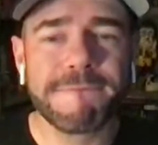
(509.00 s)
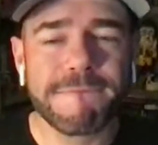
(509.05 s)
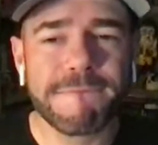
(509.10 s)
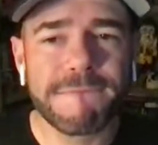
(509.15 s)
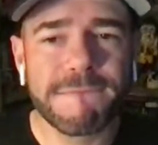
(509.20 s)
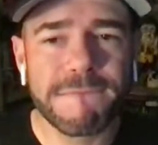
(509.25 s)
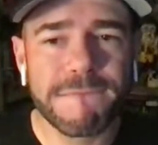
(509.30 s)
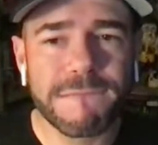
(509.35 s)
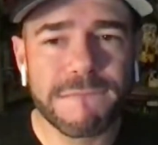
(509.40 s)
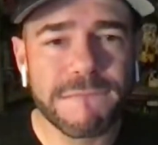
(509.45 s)

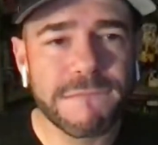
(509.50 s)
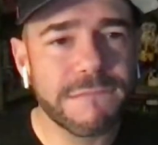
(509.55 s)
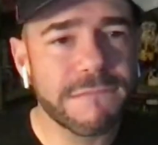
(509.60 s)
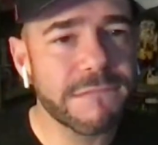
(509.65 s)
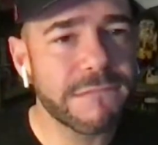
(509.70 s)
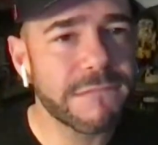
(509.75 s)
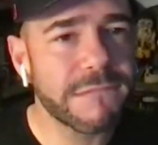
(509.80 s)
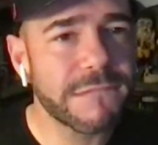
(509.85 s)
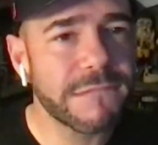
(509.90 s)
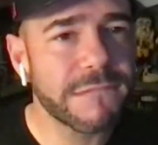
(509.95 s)

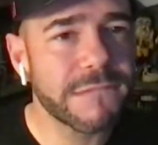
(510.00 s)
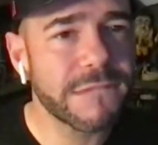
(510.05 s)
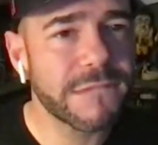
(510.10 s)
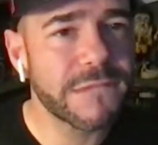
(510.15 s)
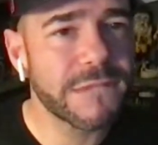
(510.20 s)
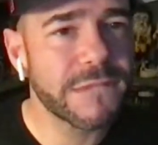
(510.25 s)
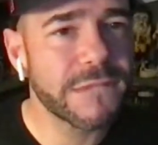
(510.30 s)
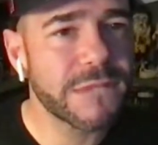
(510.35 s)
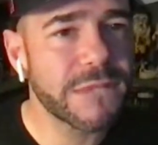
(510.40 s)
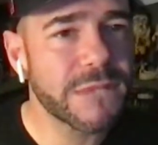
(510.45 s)

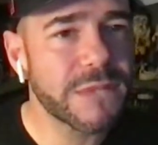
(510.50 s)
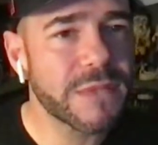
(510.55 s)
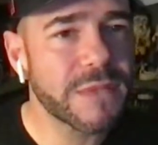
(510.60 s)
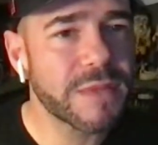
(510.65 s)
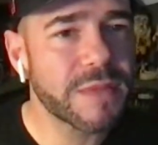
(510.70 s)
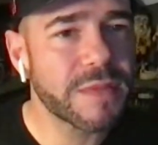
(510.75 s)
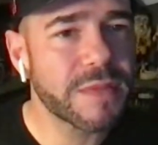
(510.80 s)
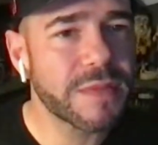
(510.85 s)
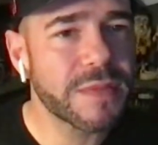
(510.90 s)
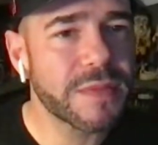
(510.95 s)

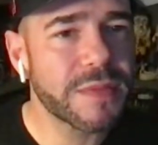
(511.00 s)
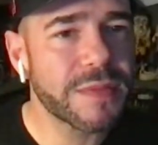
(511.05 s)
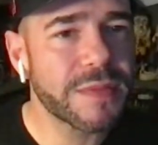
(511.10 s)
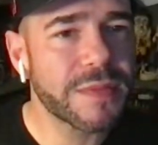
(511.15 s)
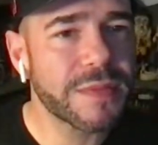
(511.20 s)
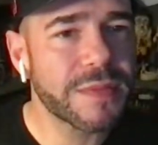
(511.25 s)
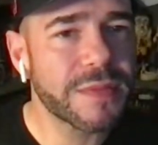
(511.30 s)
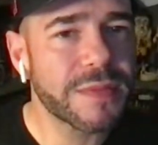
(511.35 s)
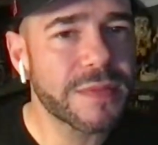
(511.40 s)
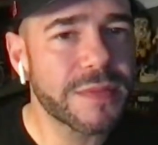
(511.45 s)

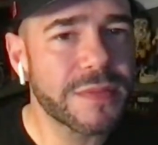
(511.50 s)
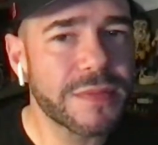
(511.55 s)
The person shown says nothing.